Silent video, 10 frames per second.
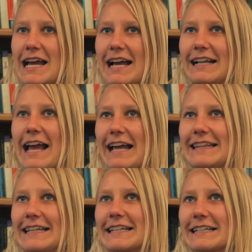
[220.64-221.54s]
And I
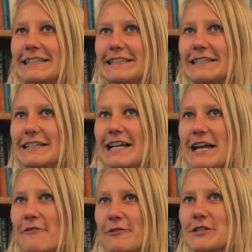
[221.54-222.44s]
think,
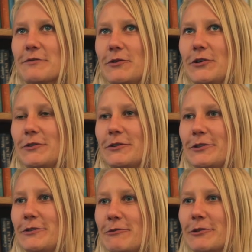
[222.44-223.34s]
first of
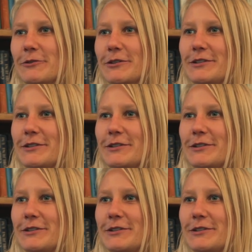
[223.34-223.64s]
all, what